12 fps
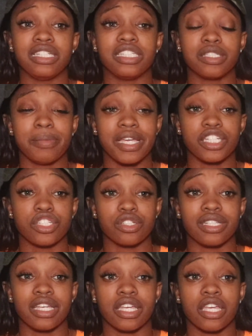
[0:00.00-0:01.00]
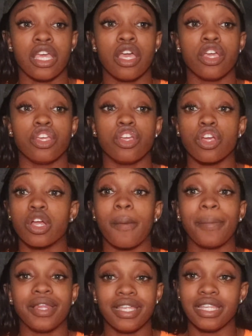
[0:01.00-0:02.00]
just make sure that you're
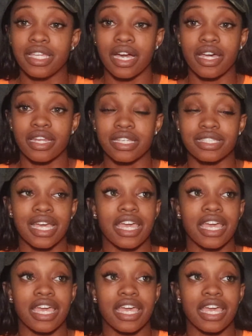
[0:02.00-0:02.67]
completely honest.